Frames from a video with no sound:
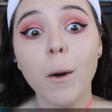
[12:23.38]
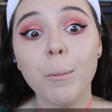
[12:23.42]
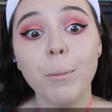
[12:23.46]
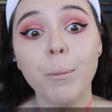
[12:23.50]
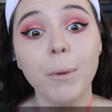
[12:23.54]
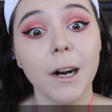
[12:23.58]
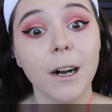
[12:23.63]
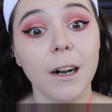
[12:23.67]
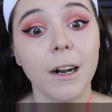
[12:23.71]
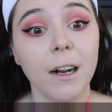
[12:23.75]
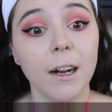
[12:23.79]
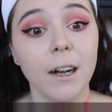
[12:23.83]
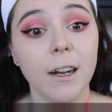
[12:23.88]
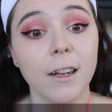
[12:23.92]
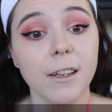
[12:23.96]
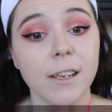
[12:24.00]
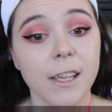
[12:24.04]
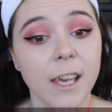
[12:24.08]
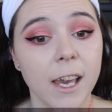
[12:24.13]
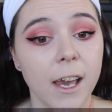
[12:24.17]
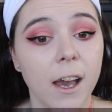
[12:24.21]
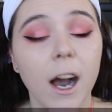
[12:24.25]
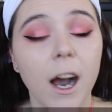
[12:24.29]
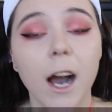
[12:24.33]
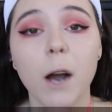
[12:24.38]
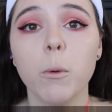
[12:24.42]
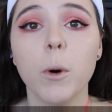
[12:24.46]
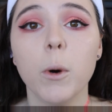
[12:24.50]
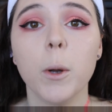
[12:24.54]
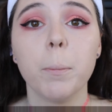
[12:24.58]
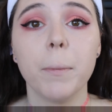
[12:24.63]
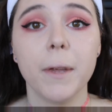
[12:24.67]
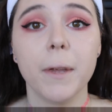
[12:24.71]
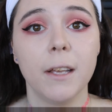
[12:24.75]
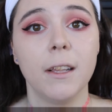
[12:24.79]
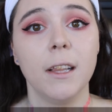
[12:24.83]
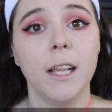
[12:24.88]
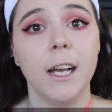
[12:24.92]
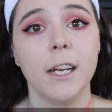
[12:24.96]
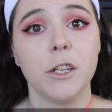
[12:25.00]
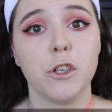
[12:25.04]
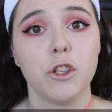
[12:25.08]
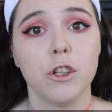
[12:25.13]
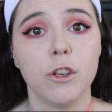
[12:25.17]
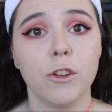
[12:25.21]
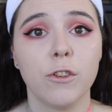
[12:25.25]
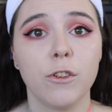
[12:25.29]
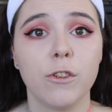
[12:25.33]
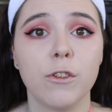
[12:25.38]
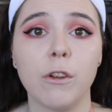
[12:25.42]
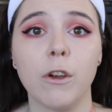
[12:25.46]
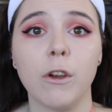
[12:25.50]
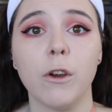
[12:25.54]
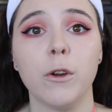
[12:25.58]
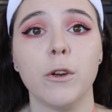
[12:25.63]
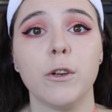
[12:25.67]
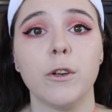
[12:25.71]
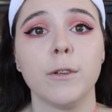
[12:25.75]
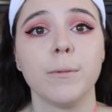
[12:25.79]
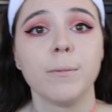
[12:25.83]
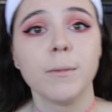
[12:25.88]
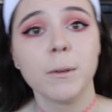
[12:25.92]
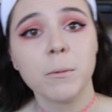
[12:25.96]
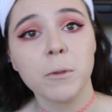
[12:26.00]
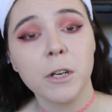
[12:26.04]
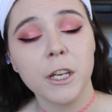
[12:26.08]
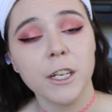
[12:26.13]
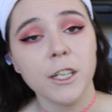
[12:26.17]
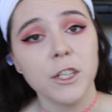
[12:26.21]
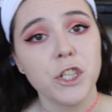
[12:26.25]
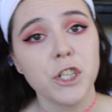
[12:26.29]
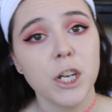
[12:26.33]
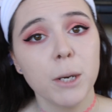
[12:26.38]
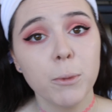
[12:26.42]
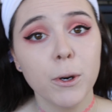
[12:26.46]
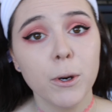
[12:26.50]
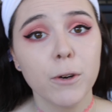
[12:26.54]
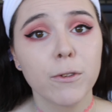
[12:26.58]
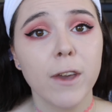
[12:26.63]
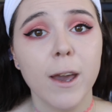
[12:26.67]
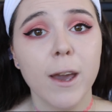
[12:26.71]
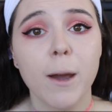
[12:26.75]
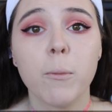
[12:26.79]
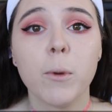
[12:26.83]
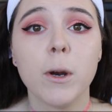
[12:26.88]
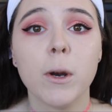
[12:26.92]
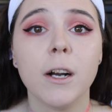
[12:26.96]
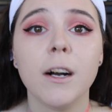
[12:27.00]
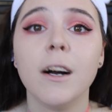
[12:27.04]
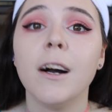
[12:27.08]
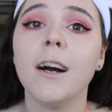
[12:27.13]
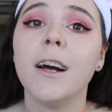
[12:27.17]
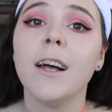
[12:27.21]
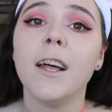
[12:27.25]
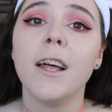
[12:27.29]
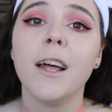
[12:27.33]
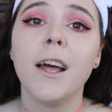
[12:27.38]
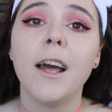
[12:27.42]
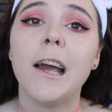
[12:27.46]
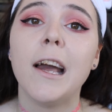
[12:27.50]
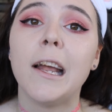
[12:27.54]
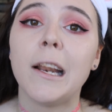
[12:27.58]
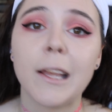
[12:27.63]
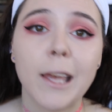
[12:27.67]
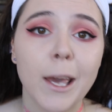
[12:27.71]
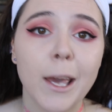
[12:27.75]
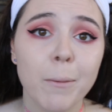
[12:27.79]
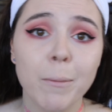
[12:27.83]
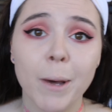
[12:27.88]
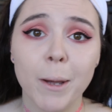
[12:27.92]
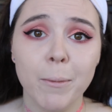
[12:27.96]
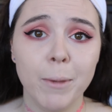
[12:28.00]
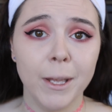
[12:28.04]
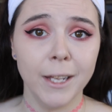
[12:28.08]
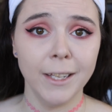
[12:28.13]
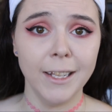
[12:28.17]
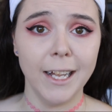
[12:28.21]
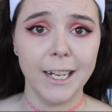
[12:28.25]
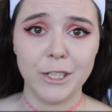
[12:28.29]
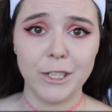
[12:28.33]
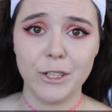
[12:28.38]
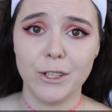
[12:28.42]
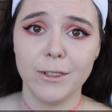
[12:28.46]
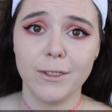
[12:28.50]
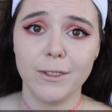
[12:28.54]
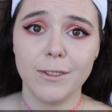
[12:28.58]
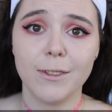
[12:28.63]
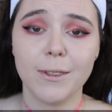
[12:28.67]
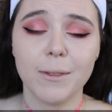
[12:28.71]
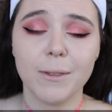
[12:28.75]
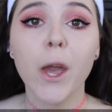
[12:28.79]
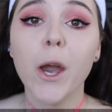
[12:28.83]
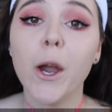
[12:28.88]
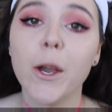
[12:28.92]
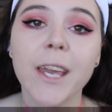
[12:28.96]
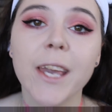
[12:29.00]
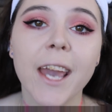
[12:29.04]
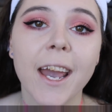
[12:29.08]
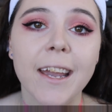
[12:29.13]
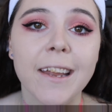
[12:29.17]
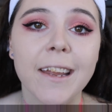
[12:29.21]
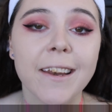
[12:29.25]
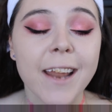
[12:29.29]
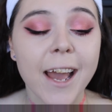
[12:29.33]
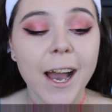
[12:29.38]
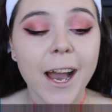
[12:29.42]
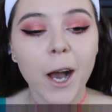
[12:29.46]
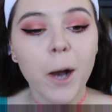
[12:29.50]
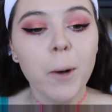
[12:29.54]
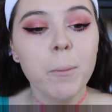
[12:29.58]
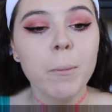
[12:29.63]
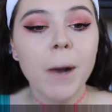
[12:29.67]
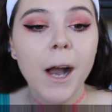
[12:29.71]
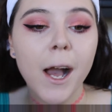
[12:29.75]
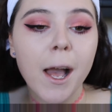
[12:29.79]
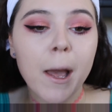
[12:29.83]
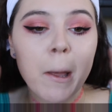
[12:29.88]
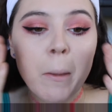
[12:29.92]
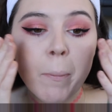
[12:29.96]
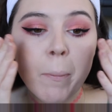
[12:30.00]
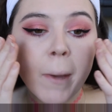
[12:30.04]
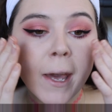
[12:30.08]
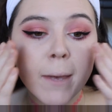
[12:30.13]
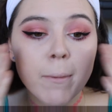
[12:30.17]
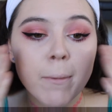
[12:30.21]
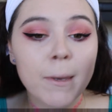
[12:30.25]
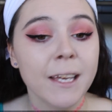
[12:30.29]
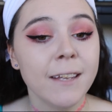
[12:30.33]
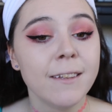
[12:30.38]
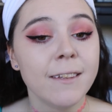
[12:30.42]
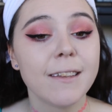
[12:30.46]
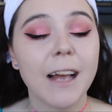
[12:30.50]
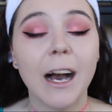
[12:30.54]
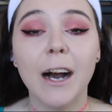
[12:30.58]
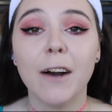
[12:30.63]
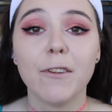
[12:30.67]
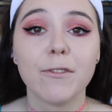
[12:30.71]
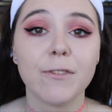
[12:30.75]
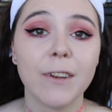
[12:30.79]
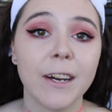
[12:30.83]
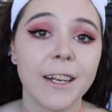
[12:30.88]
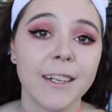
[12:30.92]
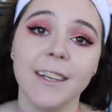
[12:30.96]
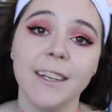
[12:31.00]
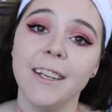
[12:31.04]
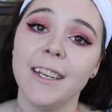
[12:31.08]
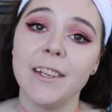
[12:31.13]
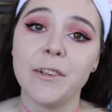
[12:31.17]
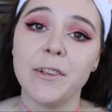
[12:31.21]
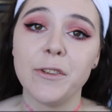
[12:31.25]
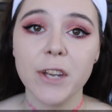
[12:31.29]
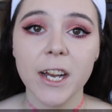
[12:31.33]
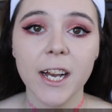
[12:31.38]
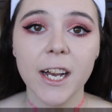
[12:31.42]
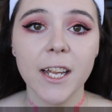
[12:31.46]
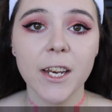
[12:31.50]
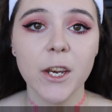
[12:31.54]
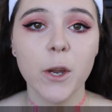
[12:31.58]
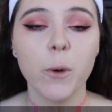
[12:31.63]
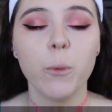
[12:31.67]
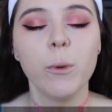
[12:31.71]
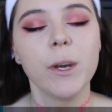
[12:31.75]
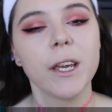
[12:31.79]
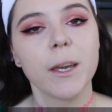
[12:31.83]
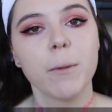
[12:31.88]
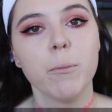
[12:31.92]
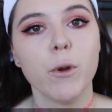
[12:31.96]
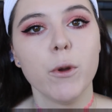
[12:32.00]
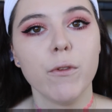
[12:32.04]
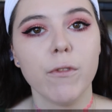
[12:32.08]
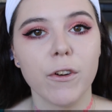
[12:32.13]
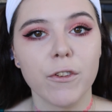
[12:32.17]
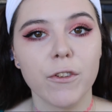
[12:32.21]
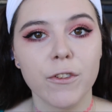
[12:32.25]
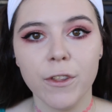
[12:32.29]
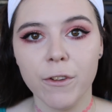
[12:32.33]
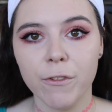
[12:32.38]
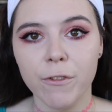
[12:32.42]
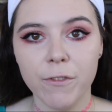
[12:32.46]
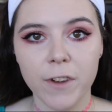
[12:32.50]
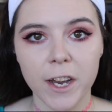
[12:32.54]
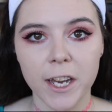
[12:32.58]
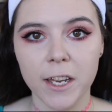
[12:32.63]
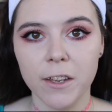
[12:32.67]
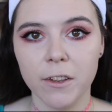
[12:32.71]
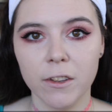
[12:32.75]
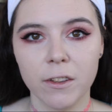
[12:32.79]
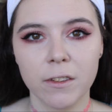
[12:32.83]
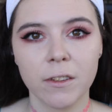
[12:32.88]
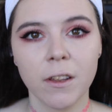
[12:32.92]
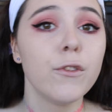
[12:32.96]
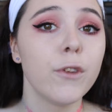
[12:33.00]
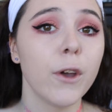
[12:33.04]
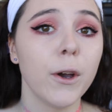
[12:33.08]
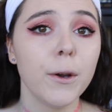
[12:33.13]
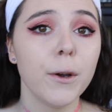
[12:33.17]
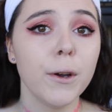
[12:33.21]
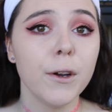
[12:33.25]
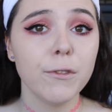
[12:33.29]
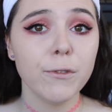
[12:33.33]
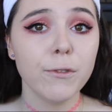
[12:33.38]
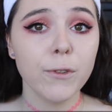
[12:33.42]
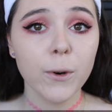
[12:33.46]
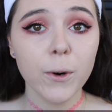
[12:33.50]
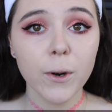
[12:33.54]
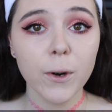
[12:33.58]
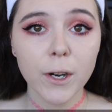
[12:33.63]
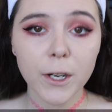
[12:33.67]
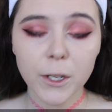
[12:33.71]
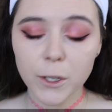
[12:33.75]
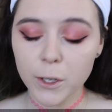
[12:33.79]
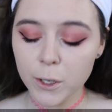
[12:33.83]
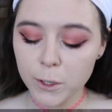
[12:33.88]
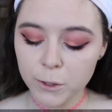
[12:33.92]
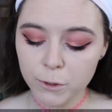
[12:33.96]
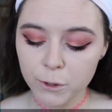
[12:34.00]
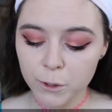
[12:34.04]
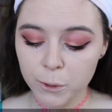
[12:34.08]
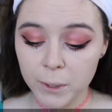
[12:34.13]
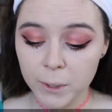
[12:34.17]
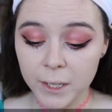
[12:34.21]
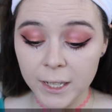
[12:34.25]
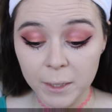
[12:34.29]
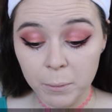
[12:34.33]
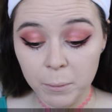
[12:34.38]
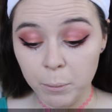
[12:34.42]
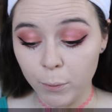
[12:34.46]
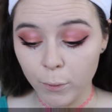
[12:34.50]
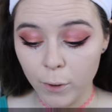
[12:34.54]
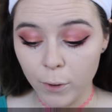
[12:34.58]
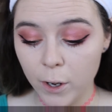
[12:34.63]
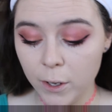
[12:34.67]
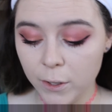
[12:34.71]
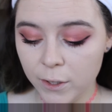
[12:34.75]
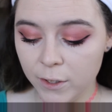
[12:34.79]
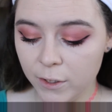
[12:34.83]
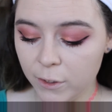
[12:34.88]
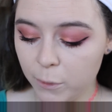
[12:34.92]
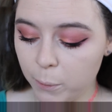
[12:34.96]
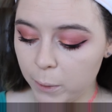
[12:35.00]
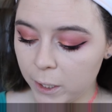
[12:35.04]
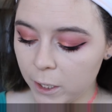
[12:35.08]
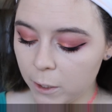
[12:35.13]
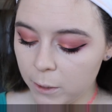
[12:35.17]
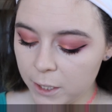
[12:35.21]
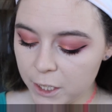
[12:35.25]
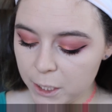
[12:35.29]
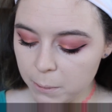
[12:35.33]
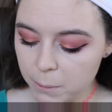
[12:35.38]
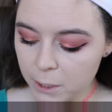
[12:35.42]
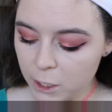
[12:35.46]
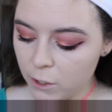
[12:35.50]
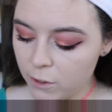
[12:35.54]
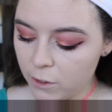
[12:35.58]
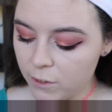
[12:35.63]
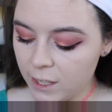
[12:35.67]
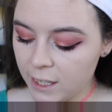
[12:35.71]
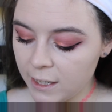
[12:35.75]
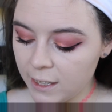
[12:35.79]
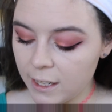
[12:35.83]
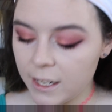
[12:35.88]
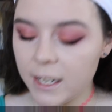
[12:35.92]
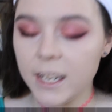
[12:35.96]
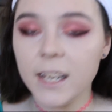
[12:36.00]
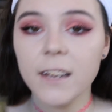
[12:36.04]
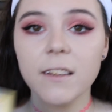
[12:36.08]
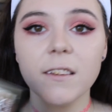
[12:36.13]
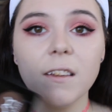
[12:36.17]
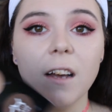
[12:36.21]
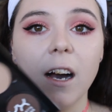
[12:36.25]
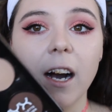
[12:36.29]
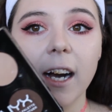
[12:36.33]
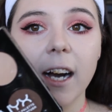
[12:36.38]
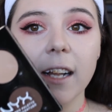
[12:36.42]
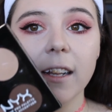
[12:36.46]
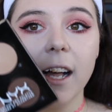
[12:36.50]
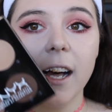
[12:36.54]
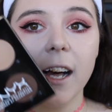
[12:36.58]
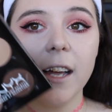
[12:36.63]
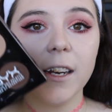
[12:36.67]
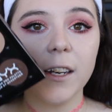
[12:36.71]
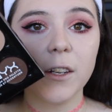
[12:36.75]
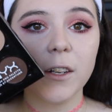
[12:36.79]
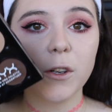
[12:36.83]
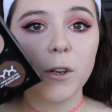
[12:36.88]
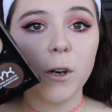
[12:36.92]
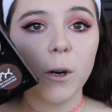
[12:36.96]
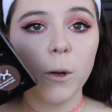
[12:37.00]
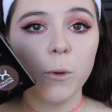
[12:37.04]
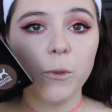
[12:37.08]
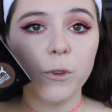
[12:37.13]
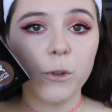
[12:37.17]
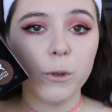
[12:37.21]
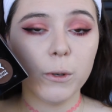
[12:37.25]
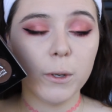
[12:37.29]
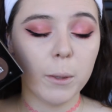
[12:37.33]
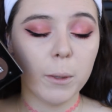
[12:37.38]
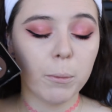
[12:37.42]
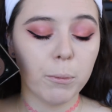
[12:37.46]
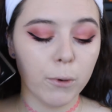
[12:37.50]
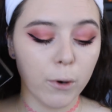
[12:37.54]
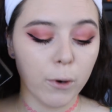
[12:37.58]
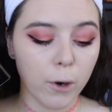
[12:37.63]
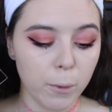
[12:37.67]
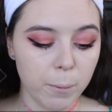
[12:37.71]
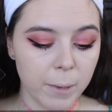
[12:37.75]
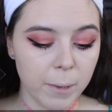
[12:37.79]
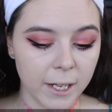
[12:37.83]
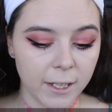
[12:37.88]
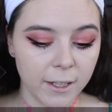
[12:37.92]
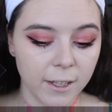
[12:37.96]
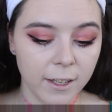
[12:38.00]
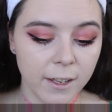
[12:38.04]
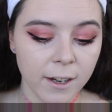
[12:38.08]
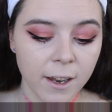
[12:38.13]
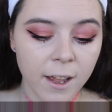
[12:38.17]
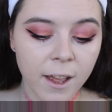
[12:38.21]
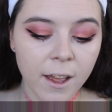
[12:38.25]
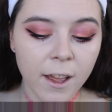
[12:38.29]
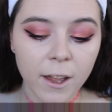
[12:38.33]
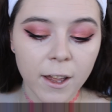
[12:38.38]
But yeah, I want big lashes, so I'm going to jump off camera and get my big lashes. Okay, now my babies are finally done. We can move on to the face. So for contour and bronze, we're going to be using the NYX Highlight and Contour Pro palette.